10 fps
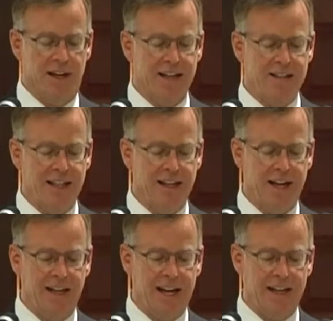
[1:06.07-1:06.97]
the
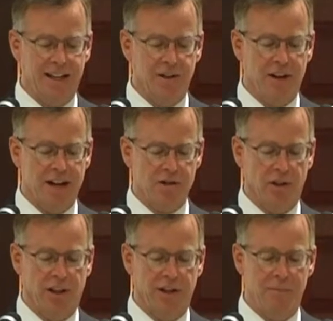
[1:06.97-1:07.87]
1998
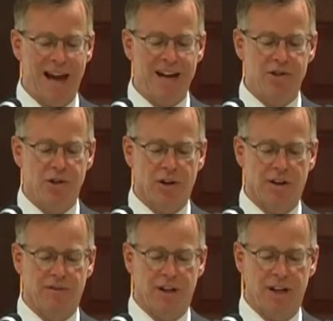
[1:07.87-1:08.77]
International League Manager
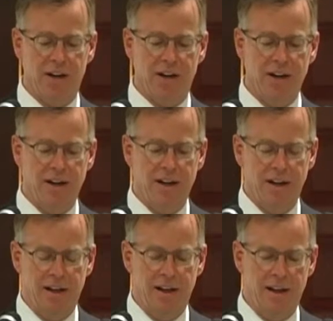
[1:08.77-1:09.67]
of the Year.